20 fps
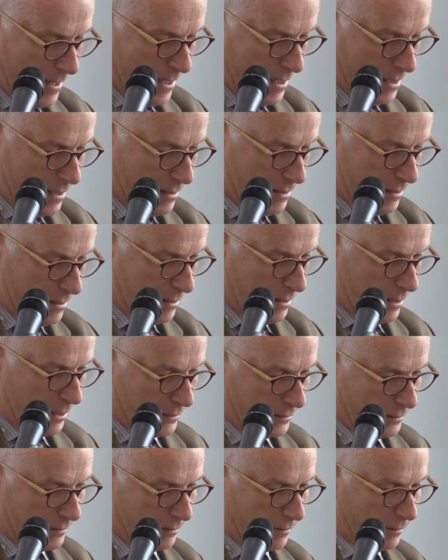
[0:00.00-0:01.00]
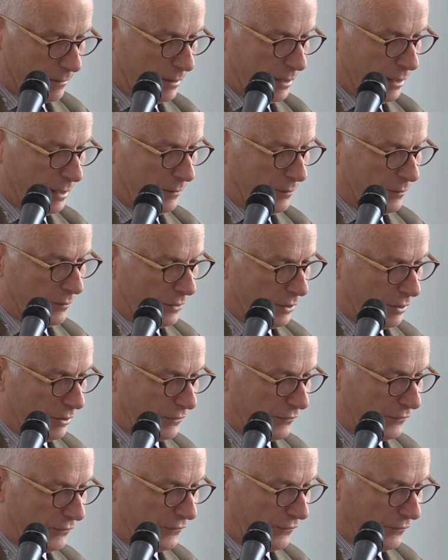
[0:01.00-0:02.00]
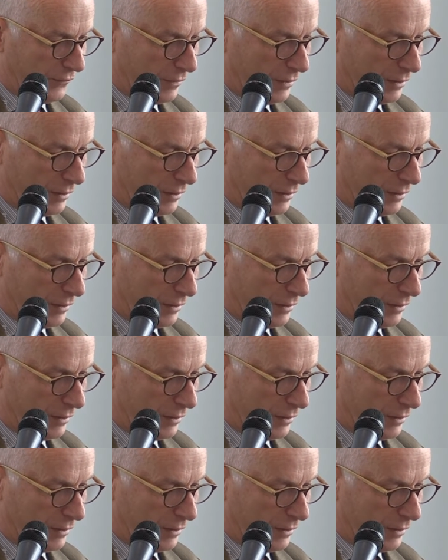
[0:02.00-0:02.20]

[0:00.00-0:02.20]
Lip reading: under the theme of